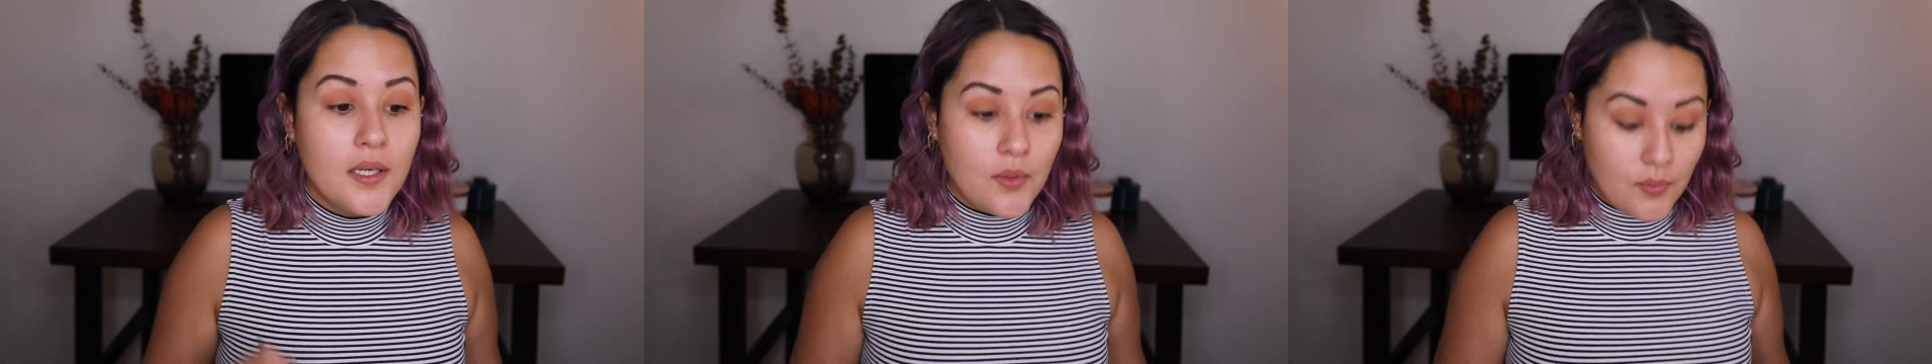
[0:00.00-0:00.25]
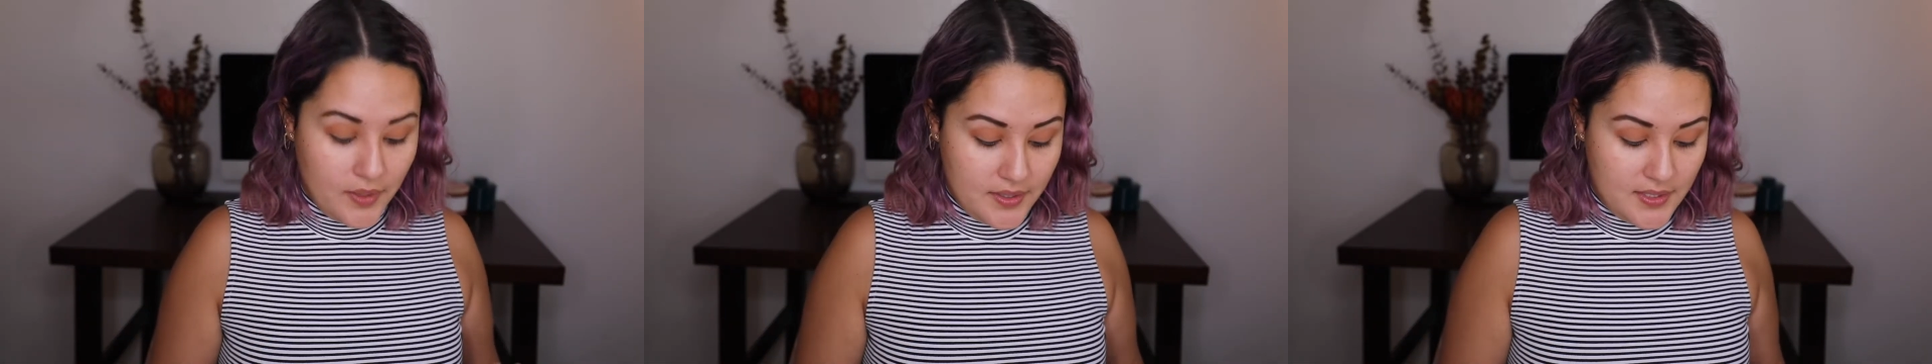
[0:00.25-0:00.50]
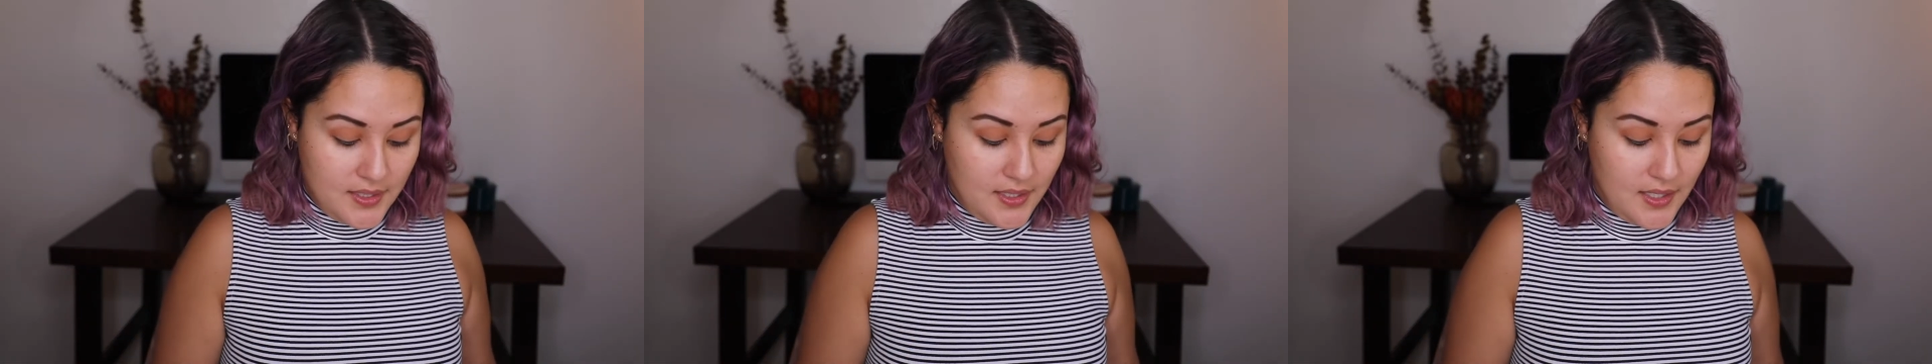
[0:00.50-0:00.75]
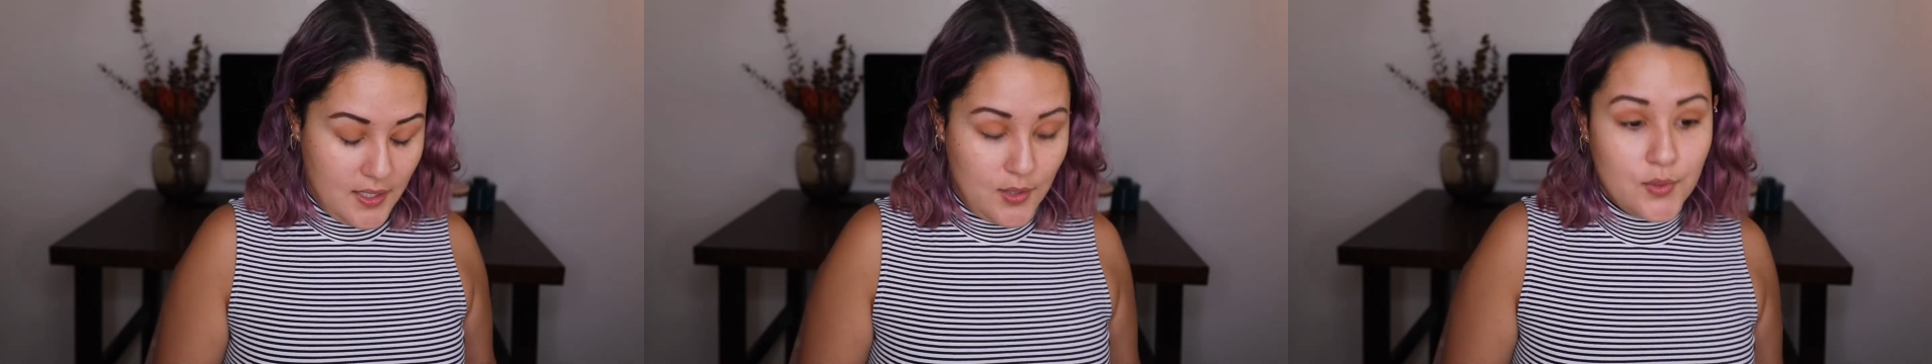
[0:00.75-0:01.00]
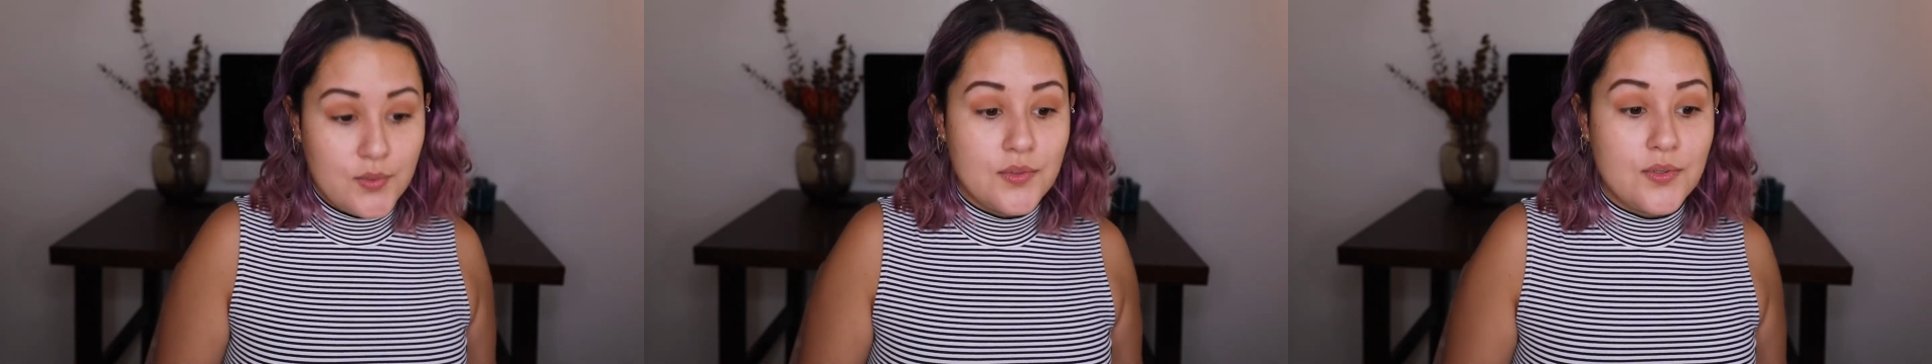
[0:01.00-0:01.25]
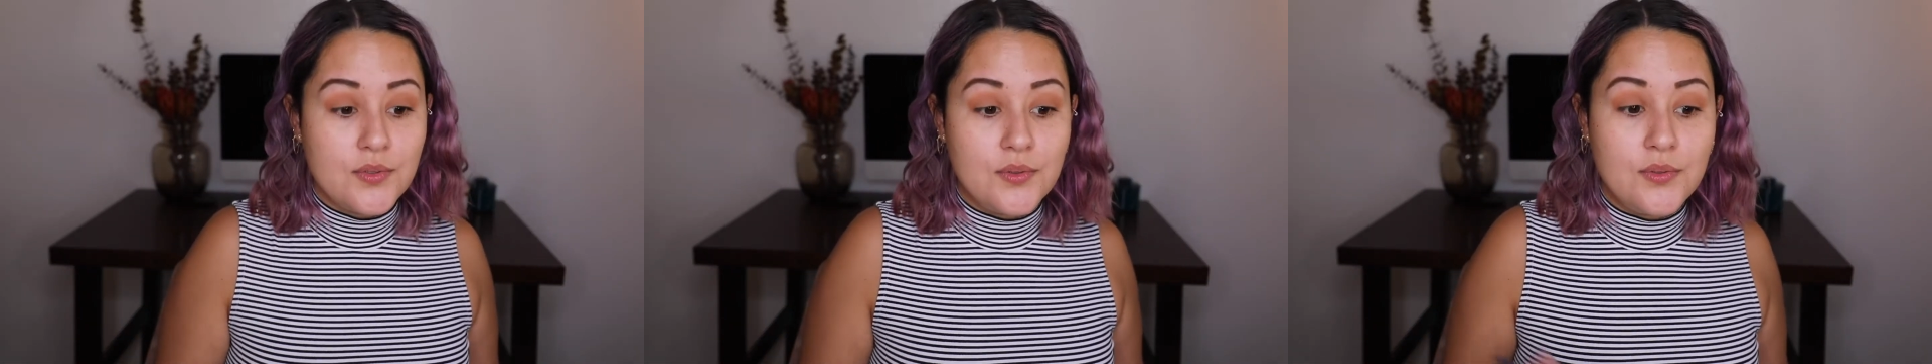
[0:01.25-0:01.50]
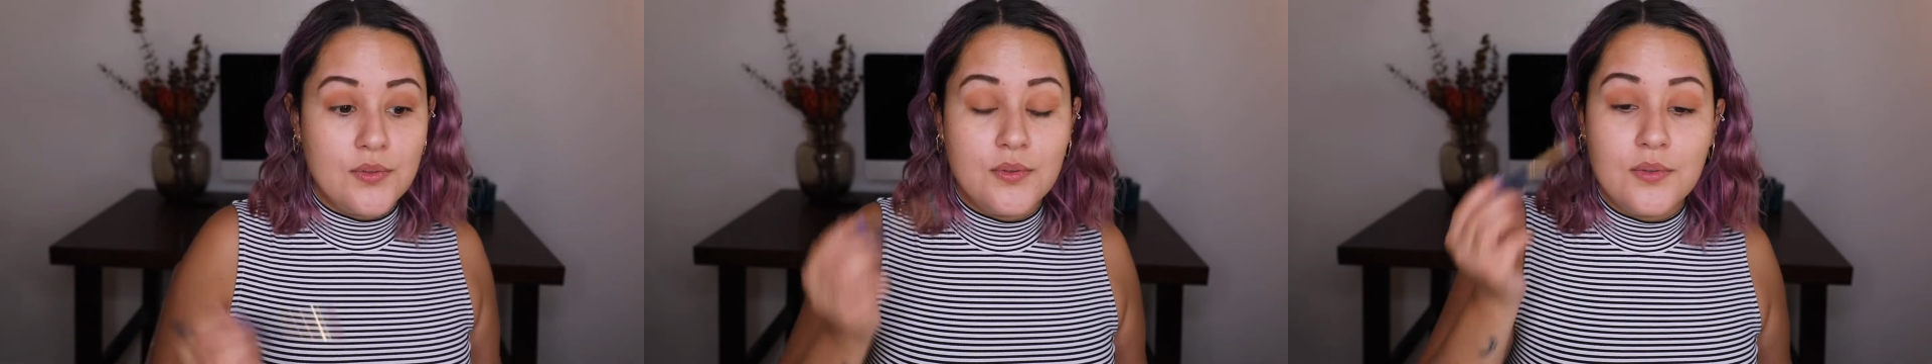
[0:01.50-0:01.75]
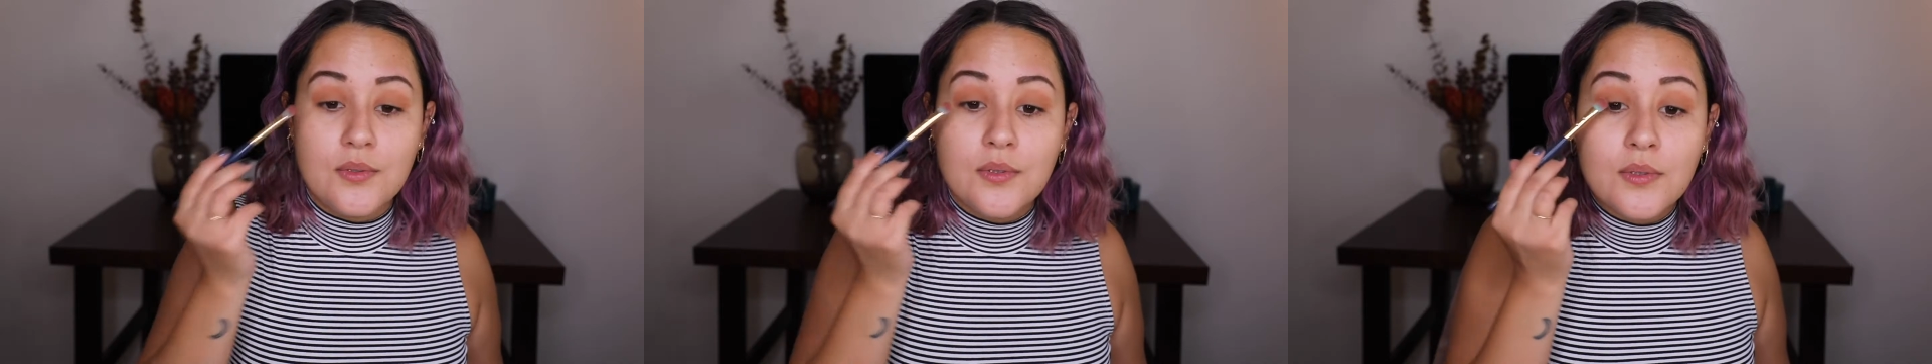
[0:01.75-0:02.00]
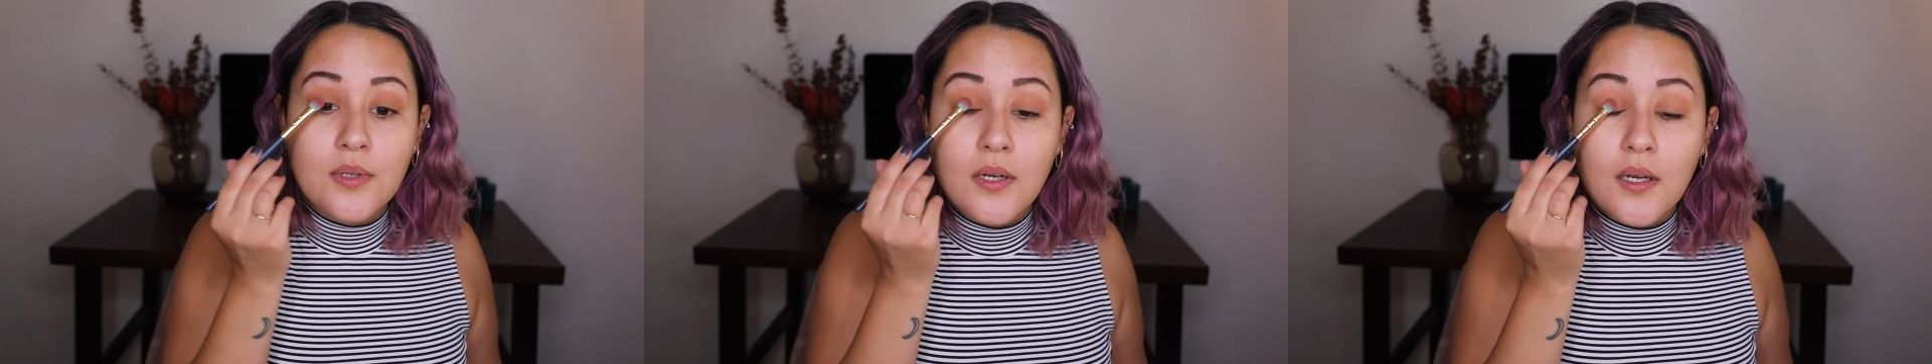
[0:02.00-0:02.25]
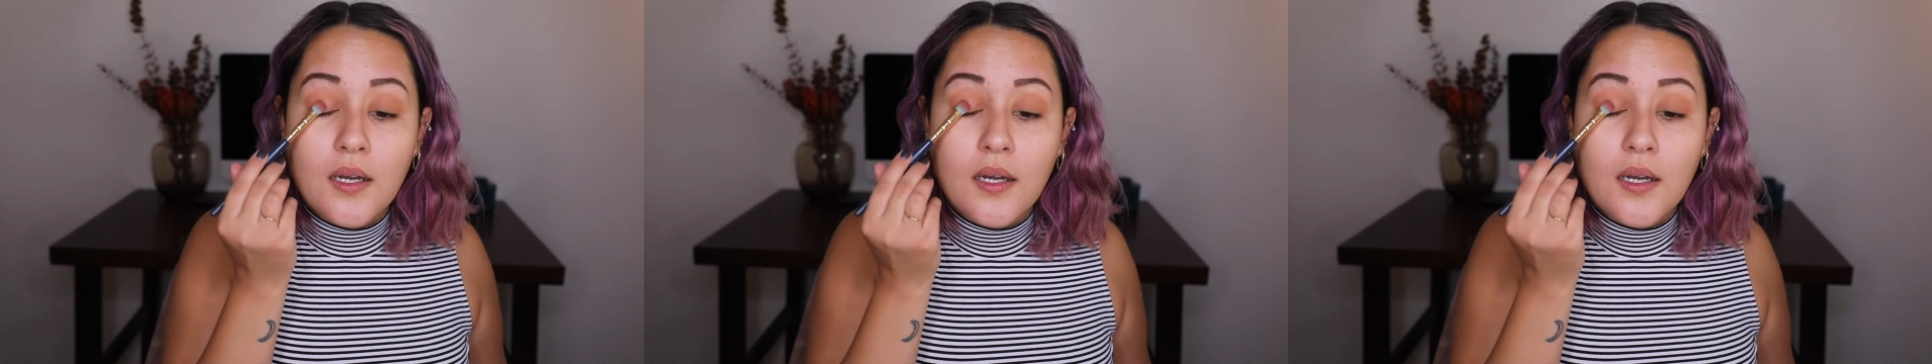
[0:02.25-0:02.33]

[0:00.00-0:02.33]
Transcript: renting out to